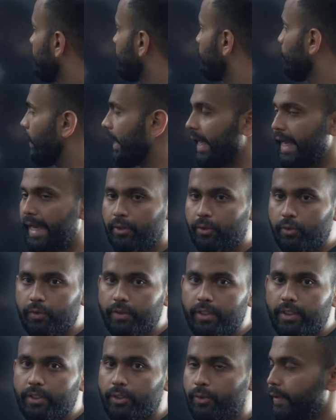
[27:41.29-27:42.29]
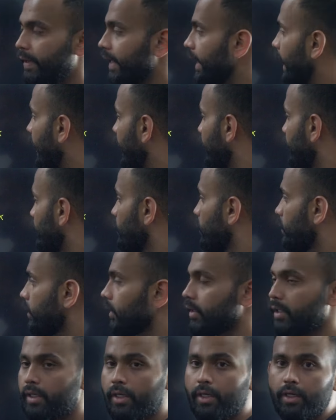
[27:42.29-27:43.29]
to anode, to an anode
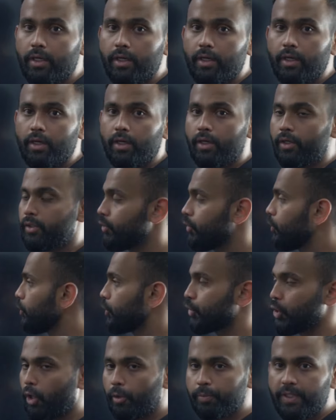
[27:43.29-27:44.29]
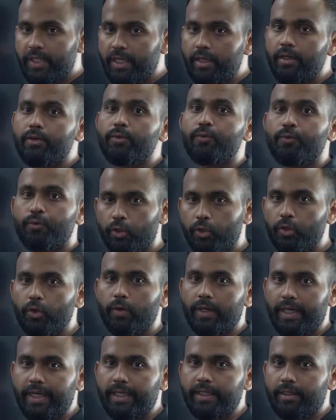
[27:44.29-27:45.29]
to stop the
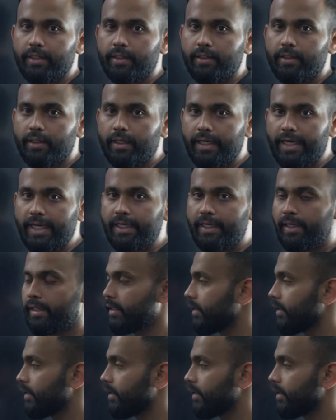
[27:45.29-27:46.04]
photocurrent, right?